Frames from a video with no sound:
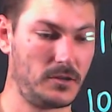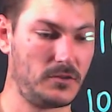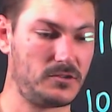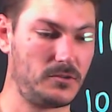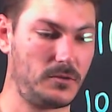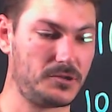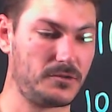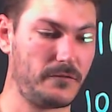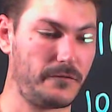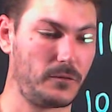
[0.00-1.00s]

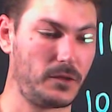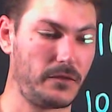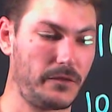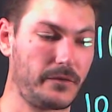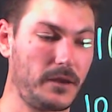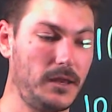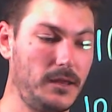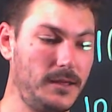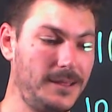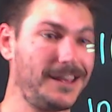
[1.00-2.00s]

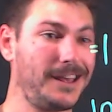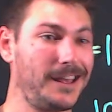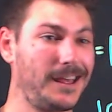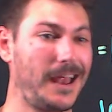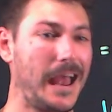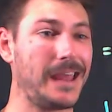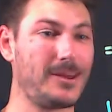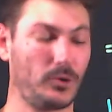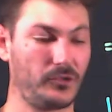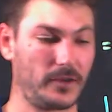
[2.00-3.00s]
243. A
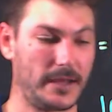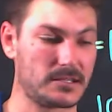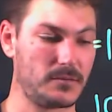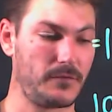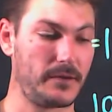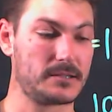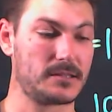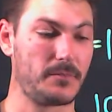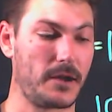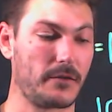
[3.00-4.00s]
also has to be raised to
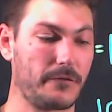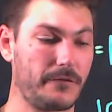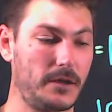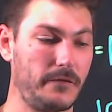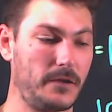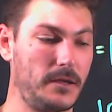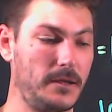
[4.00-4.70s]
the power of 5.